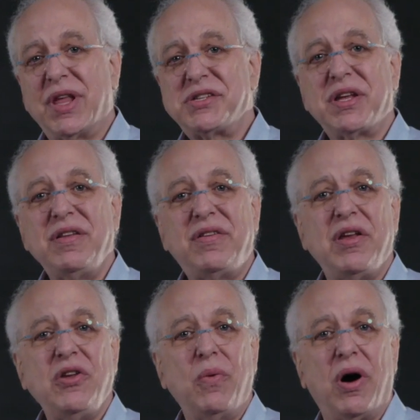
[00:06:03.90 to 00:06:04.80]
let's
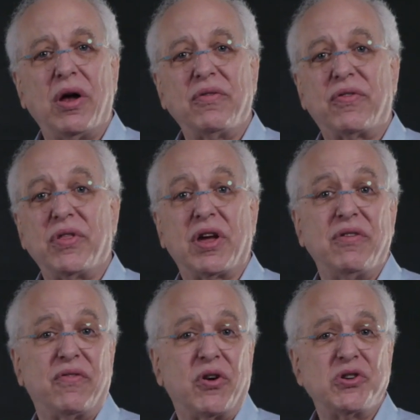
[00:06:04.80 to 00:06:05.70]
continue on for the
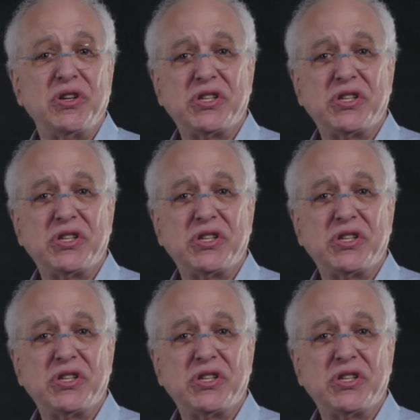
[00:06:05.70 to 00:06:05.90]
conversion